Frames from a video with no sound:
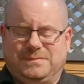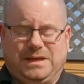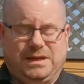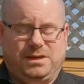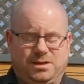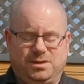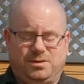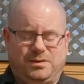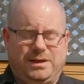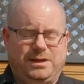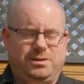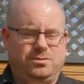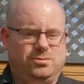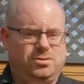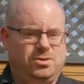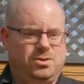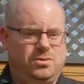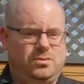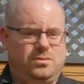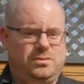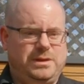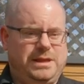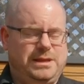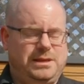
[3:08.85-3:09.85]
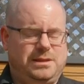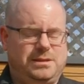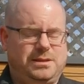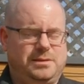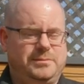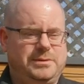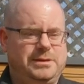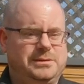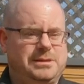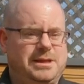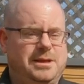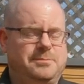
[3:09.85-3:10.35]
I don't know. I don't know anything
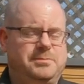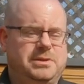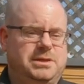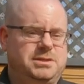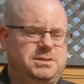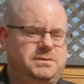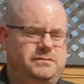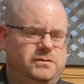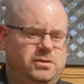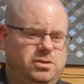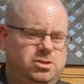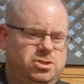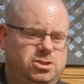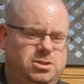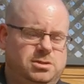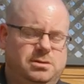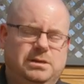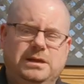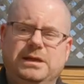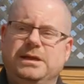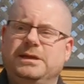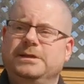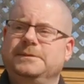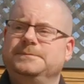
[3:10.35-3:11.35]
about that, but it's virgin.